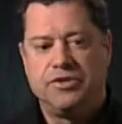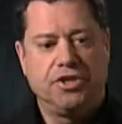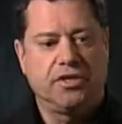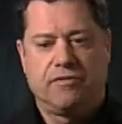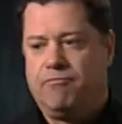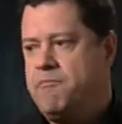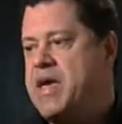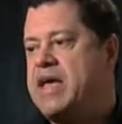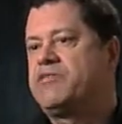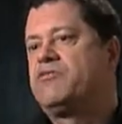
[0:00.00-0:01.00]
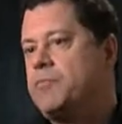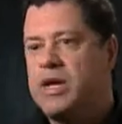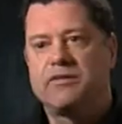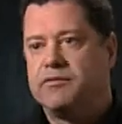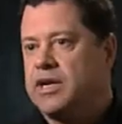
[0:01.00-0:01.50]
just massive
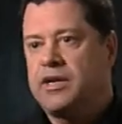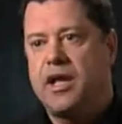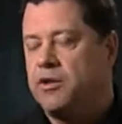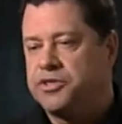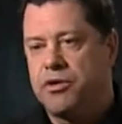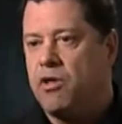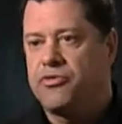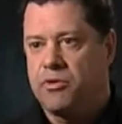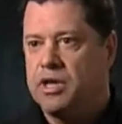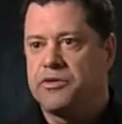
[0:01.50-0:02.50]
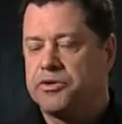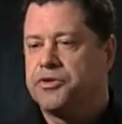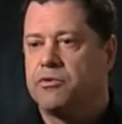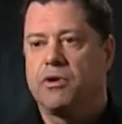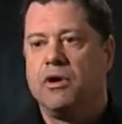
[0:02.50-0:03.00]
amounts of technology all throughout their
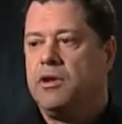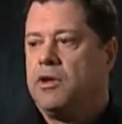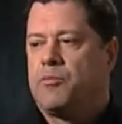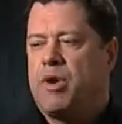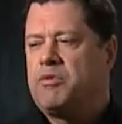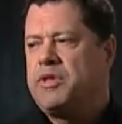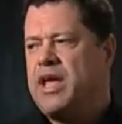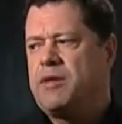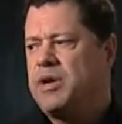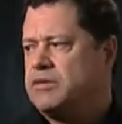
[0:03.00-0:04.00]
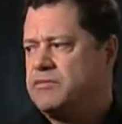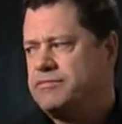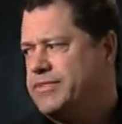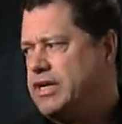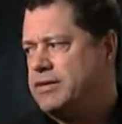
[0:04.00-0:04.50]
store. Probably had about
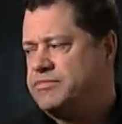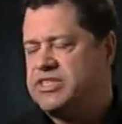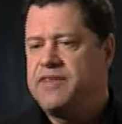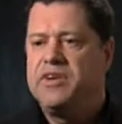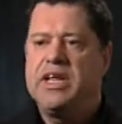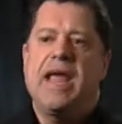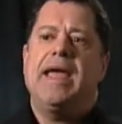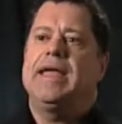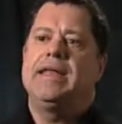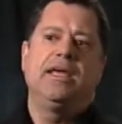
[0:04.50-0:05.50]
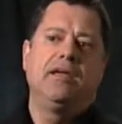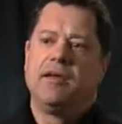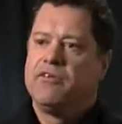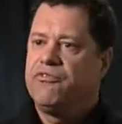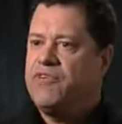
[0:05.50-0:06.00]
70, 80
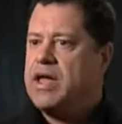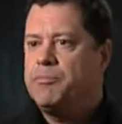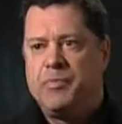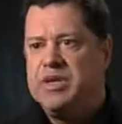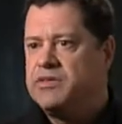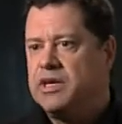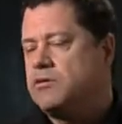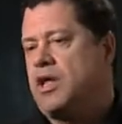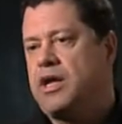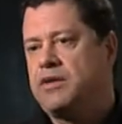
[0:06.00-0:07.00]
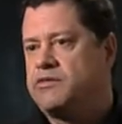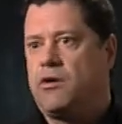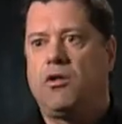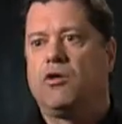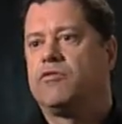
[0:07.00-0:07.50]
fat PC clients
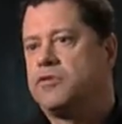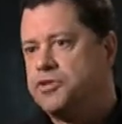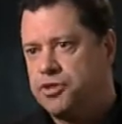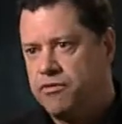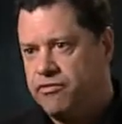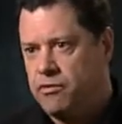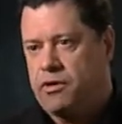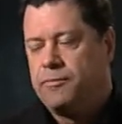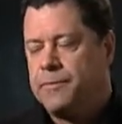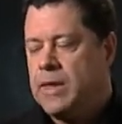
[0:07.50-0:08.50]
all over the show floor.